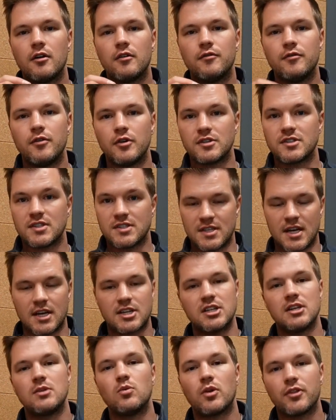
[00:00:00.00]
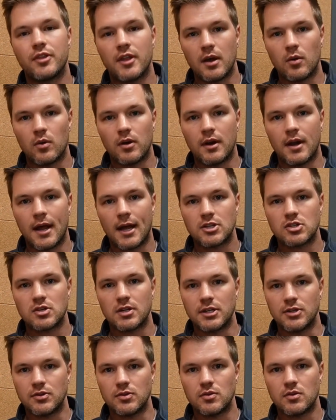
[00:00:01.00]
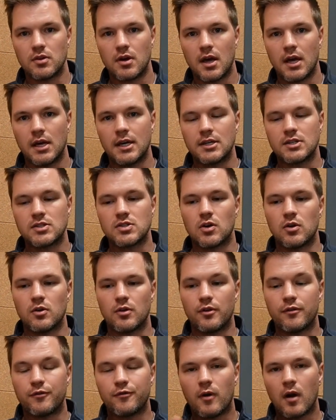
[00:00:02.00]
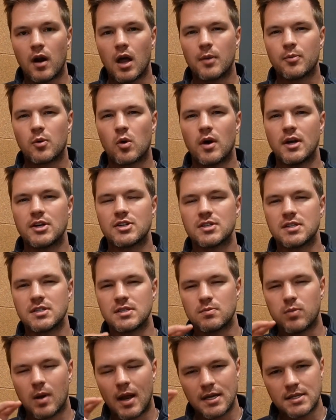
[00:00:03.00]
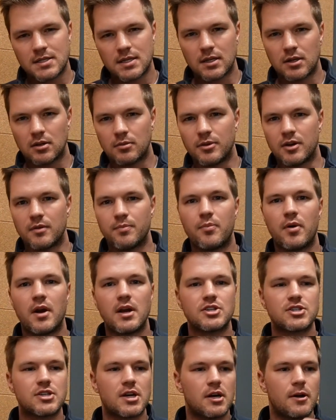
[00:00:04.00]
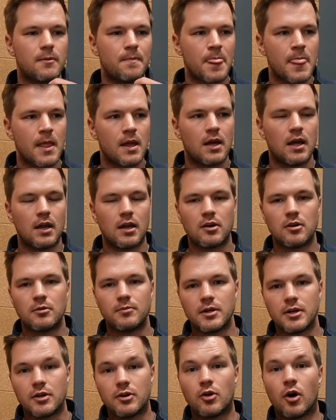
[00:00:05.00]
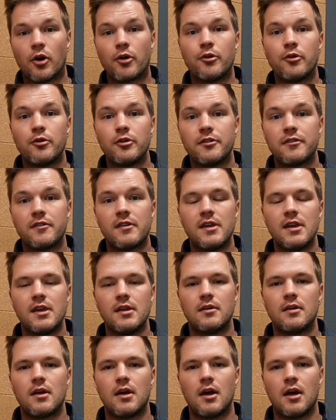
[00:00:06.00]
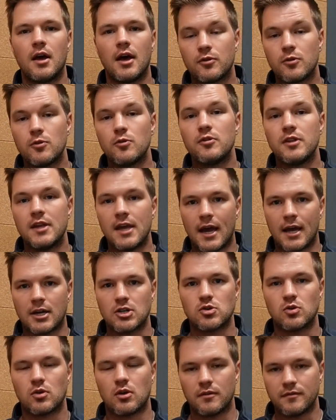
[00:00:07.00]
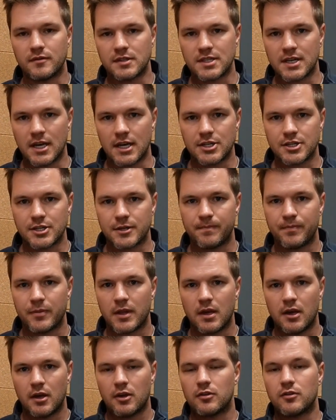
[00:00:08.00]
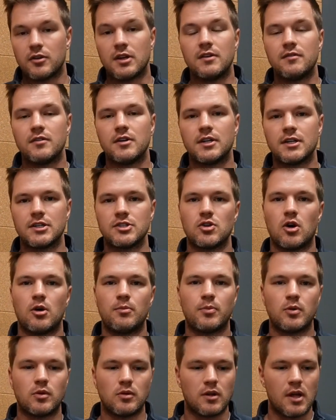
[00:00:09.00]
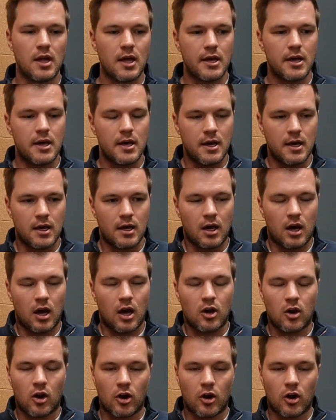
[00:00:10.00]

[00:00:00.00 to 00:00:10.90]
versus actually what they would naturally do. So the follow-up questions place a little bit of pressure, a little bit of non-routine to the actual conversation. To give you an example, a